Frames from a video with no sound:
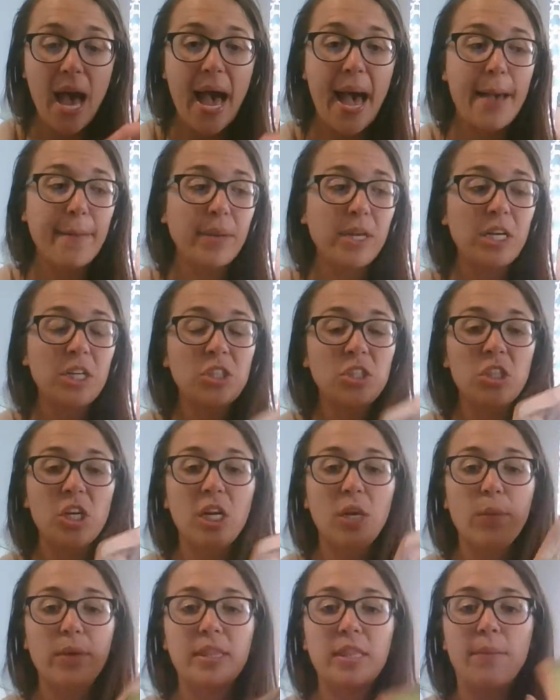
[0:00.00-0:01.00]
I'm going to show
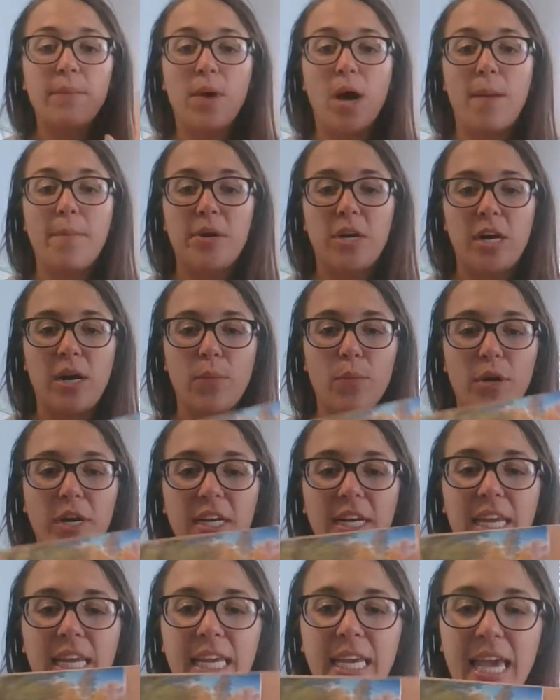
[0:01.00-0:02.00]
you a thermometer and we're
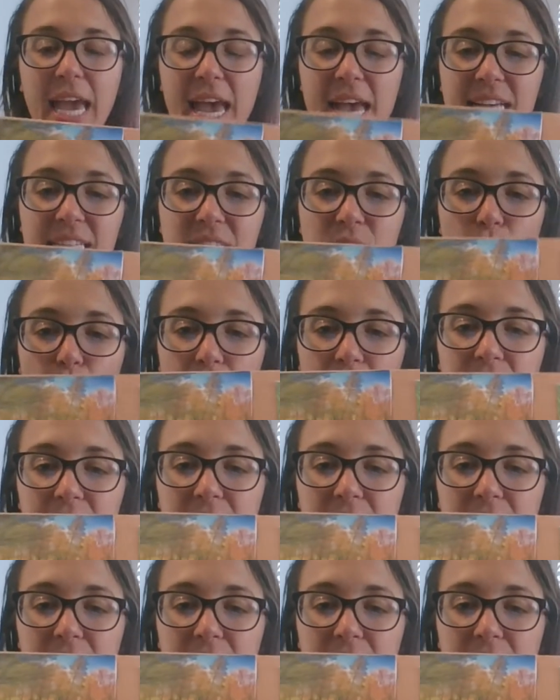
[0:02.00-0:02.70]
going to guess what the